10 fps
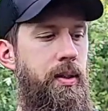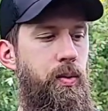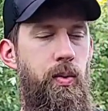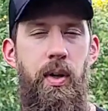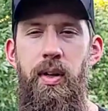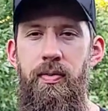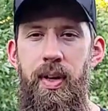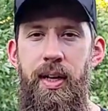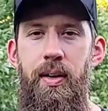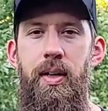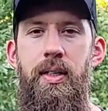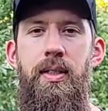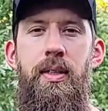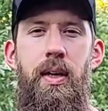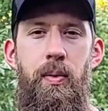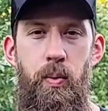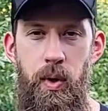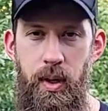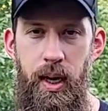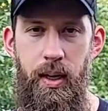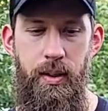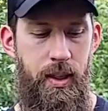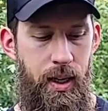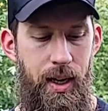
is really vigorous and really healthy,